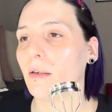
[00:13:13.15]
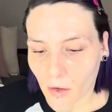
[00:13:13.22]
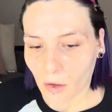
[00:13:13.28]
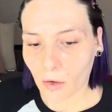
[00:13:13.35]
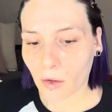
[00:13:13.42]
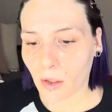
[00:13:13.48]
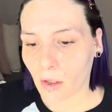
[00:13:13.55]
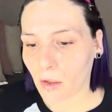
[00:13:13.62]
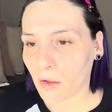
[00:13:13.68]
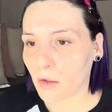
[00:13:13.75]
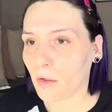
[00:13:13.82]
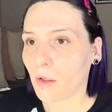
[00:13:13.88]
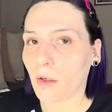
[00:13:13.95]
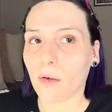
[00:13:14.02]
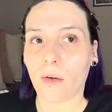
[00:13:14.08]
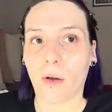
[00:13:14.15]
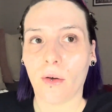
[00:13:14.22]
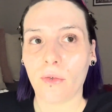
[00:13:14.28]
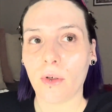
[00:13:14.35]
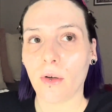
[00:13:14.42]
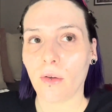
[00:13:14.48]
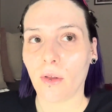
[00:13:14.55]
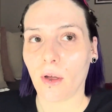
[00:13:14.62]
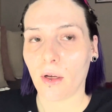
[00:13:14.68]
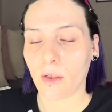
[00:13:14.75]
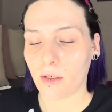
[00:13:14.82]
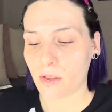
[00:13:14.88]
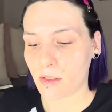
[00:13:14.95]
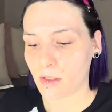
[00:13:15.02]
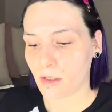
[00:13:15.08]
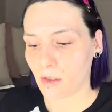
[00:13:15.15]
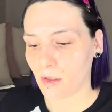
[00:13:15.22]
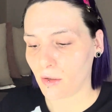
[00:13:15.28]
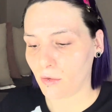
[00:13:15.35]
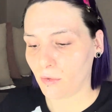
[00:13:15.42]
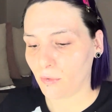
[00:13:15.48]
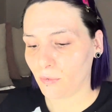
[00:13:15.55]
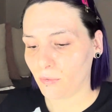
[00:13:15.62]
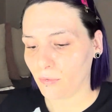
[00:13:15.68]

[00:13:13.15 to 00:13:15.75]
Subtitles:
Okay, now after that is done,